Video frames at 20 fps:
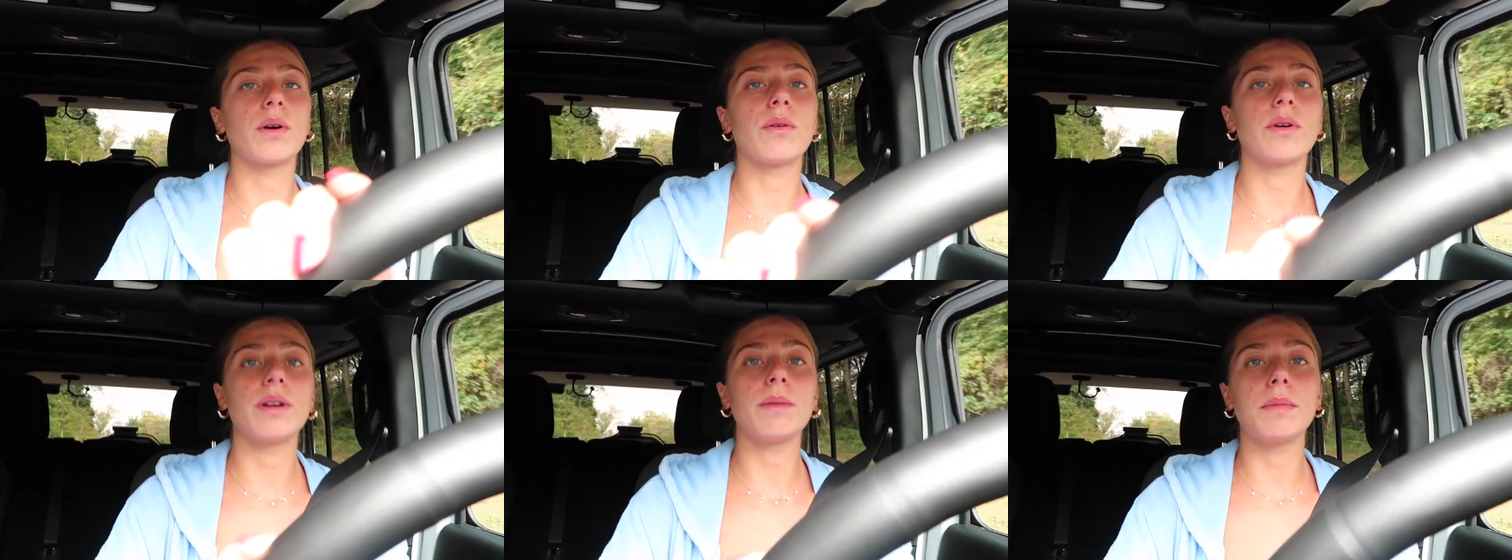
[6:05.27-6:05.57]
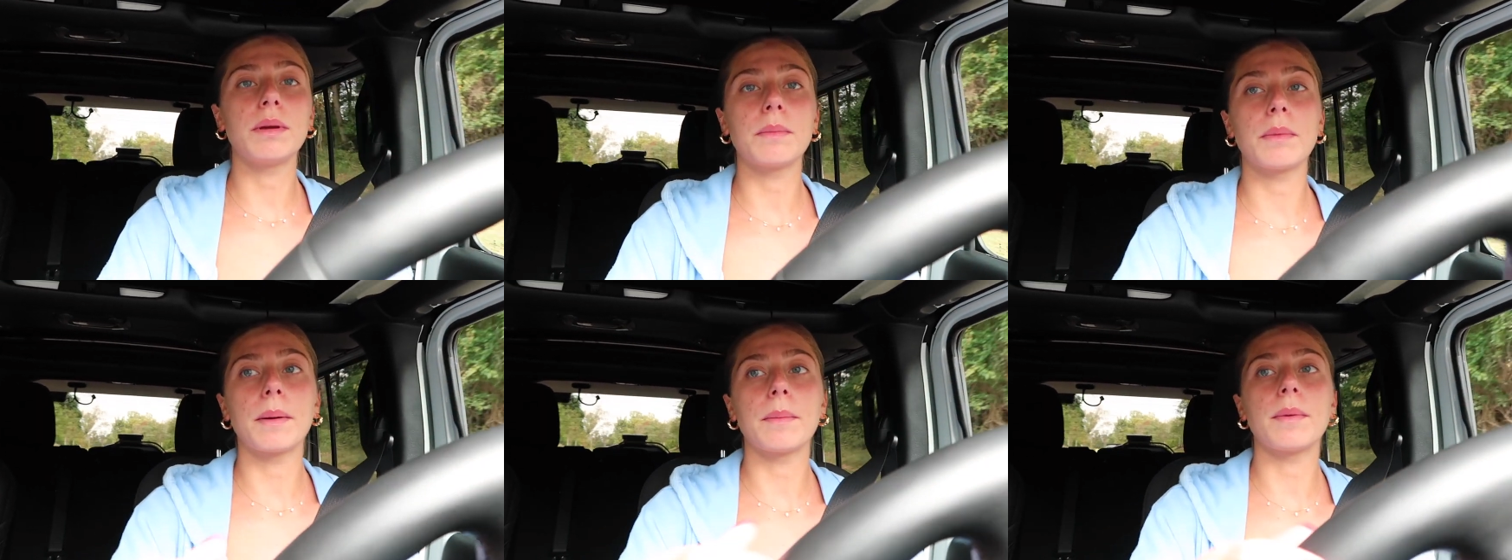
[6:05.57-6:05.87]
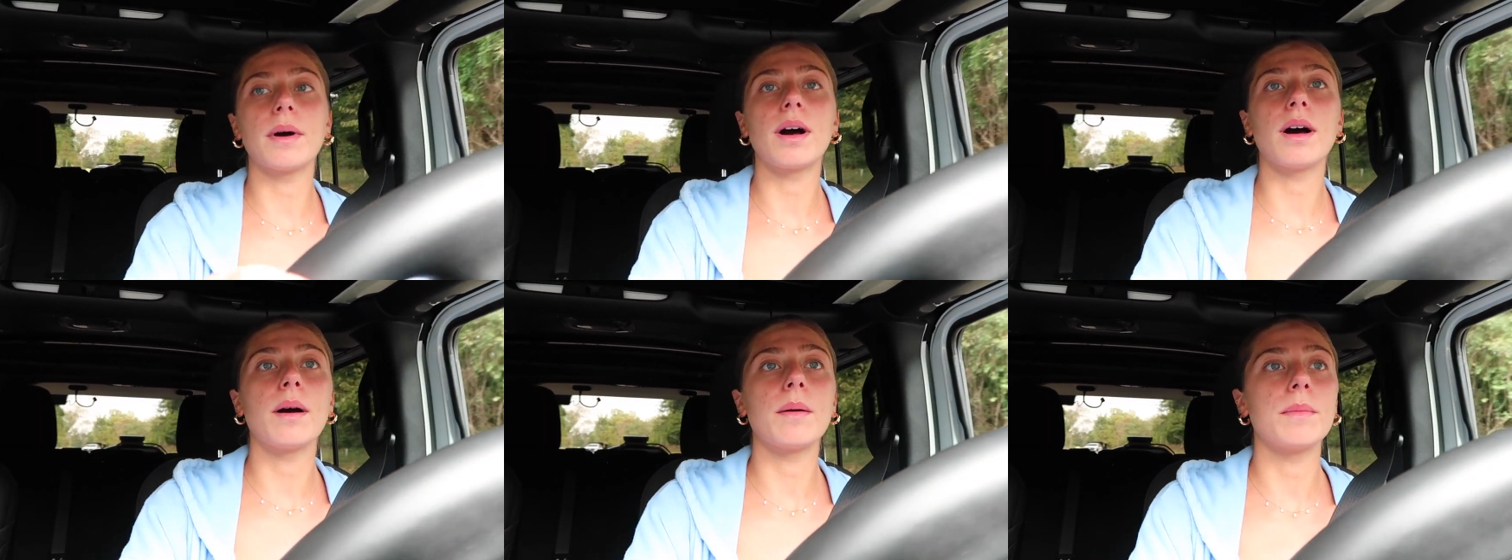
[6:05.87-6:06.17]
going to meet my
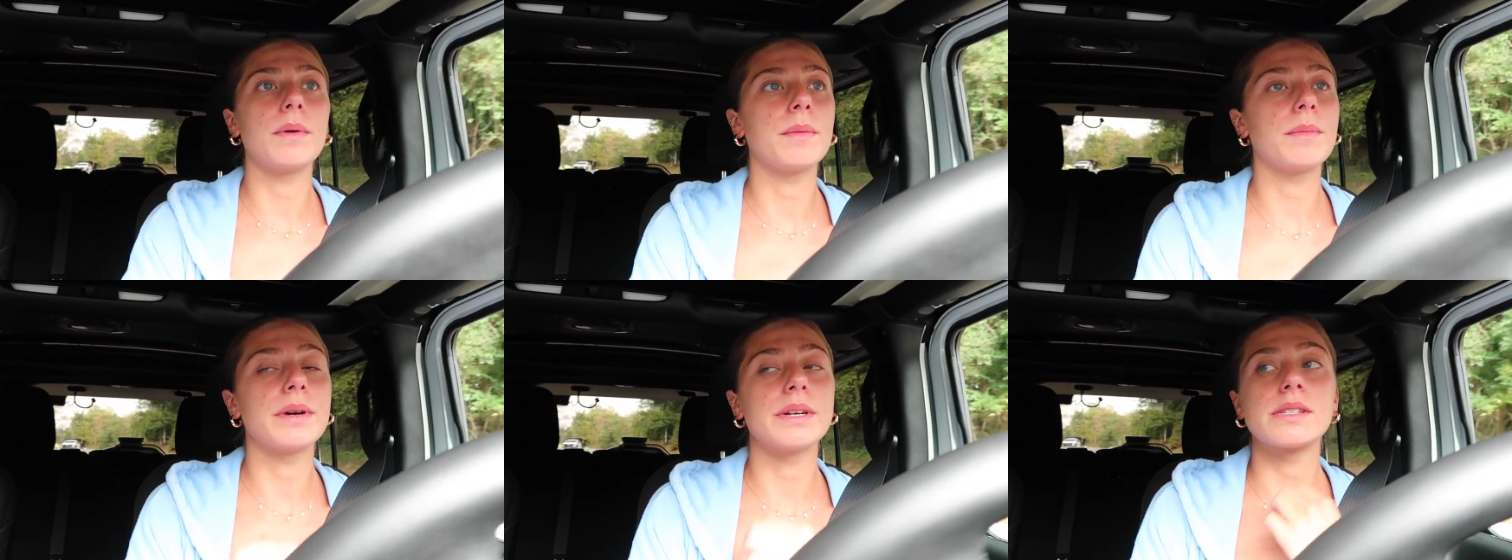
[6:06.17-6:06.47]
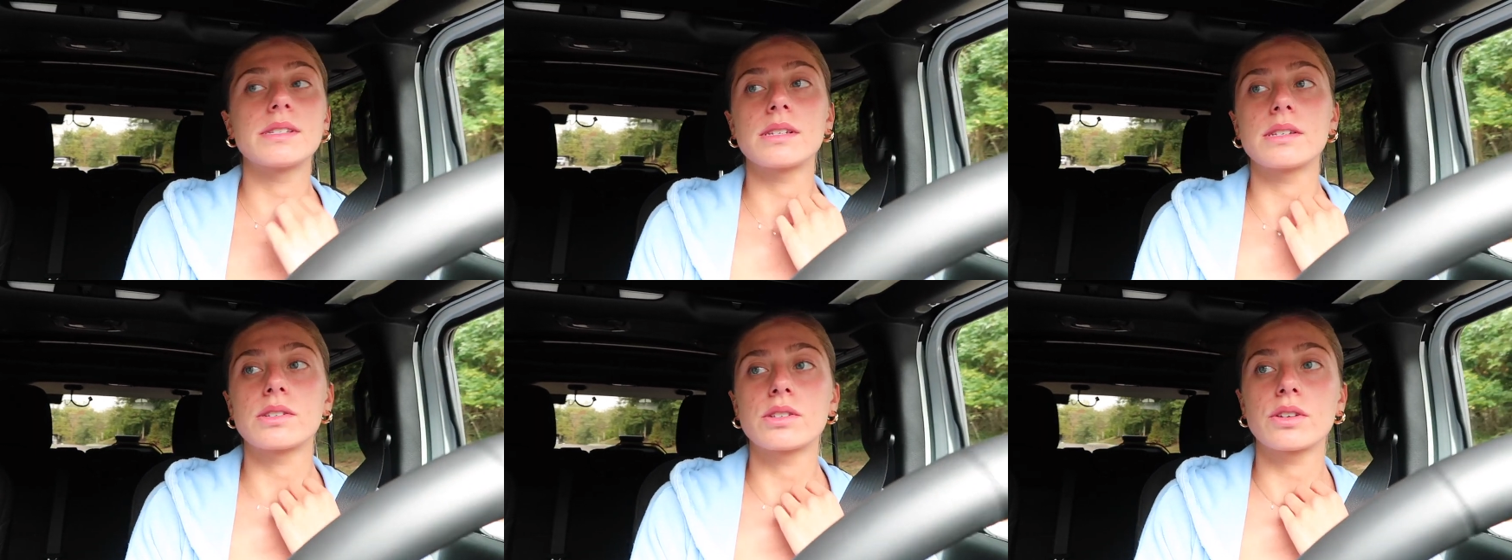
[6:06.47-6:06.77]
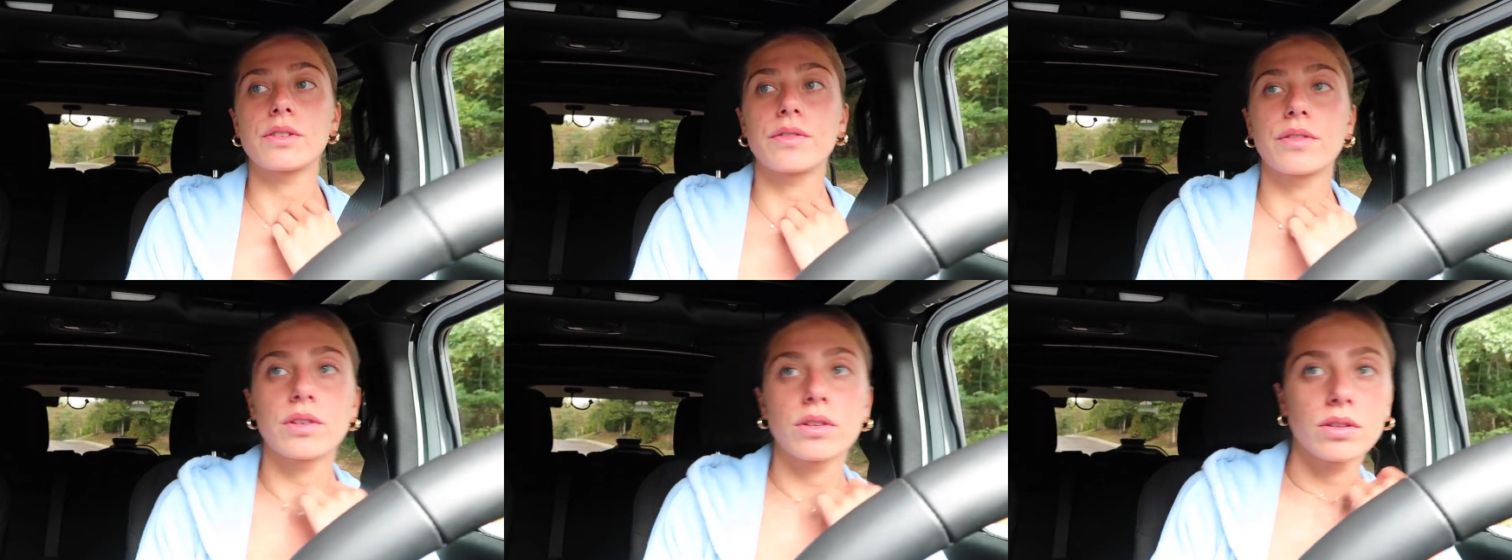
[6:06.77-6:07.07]
mom and my
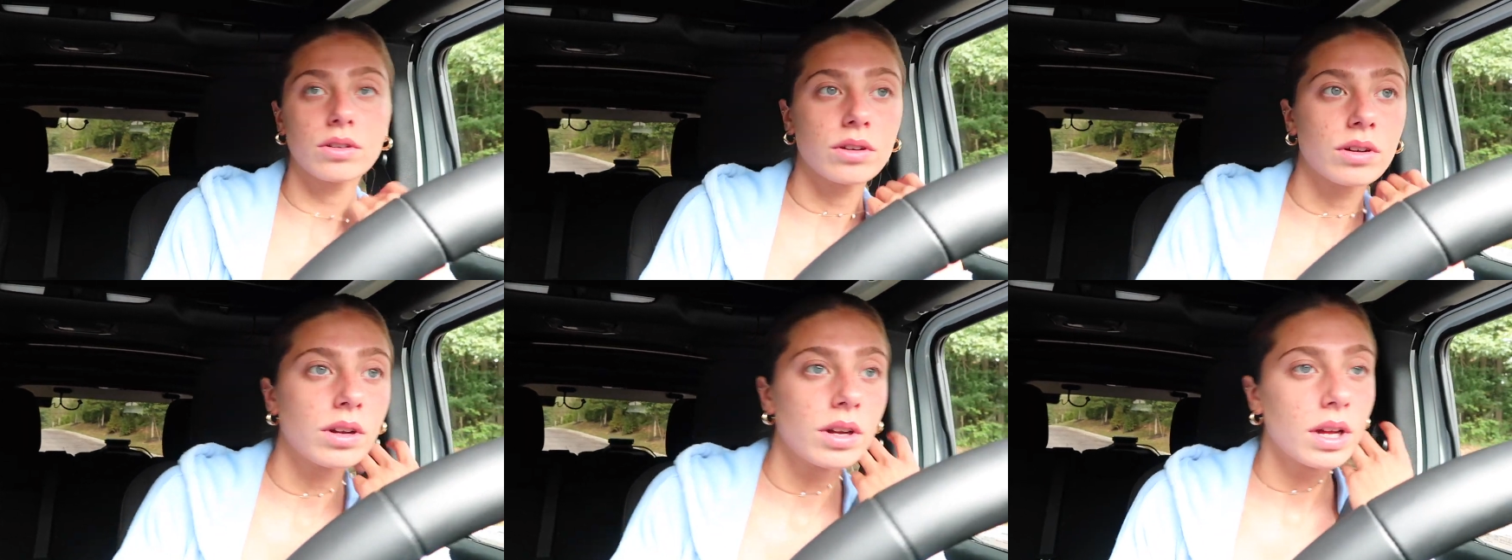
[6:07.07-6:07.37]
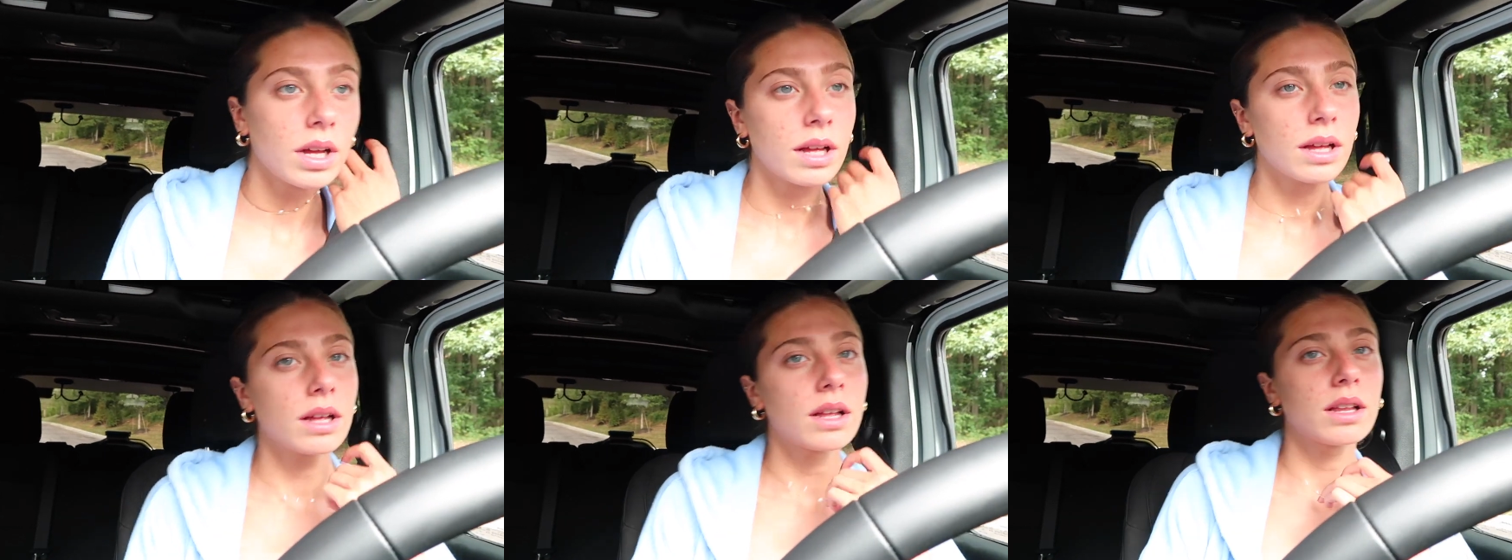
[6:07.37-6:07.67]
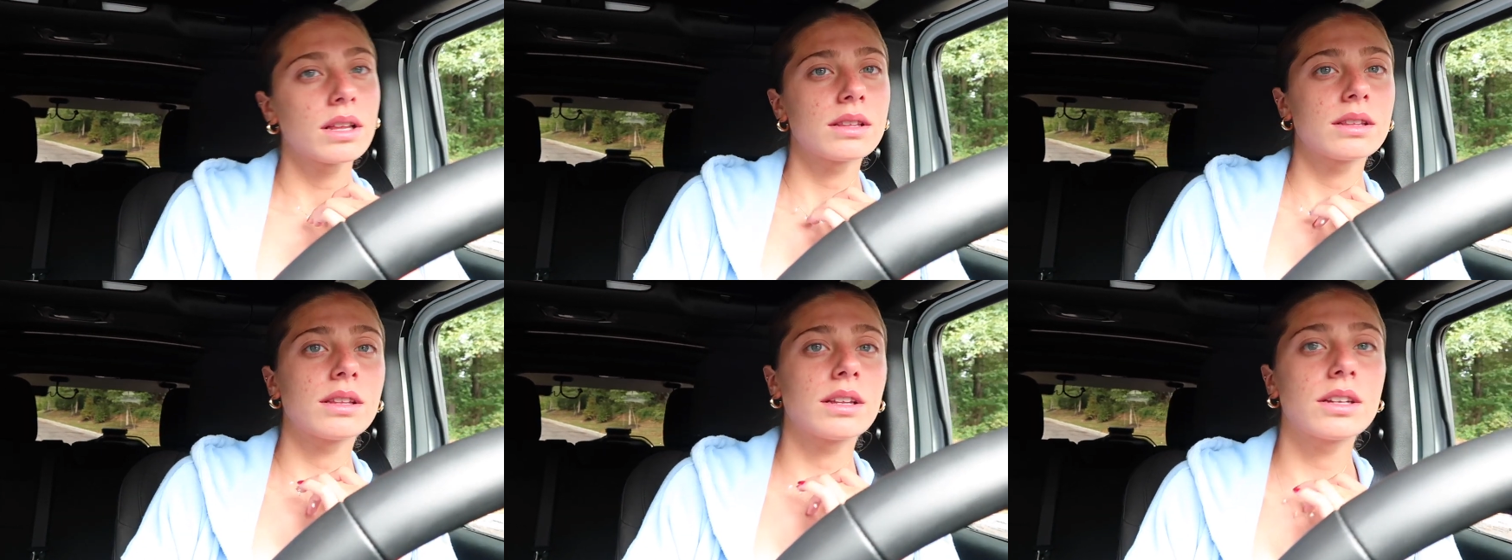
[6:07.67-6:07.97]
sister for
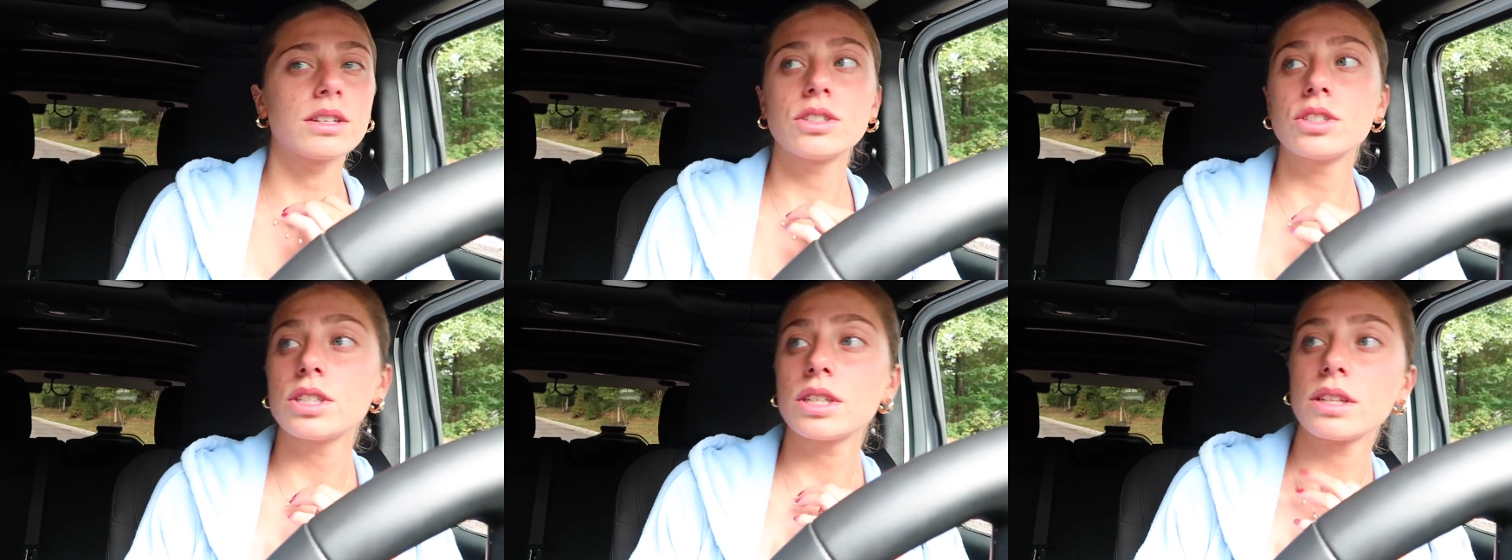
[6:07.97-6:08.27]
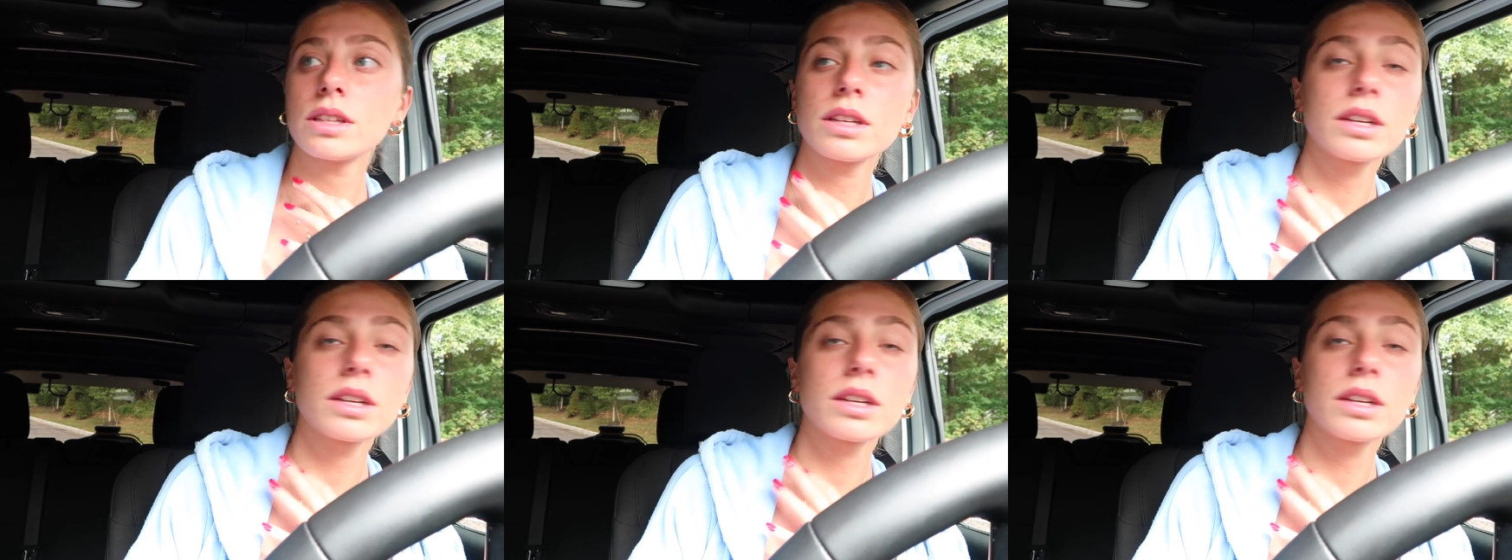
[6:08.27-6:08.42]
lunch, I